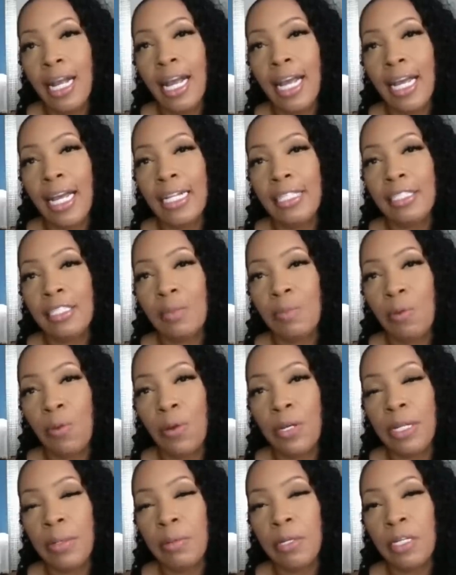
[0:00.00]
and
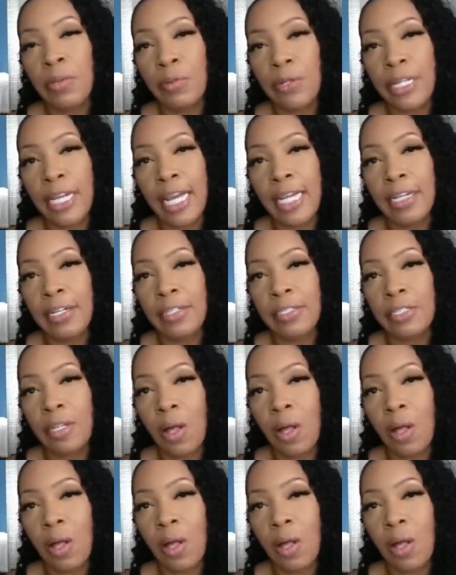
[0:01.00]
supporting creators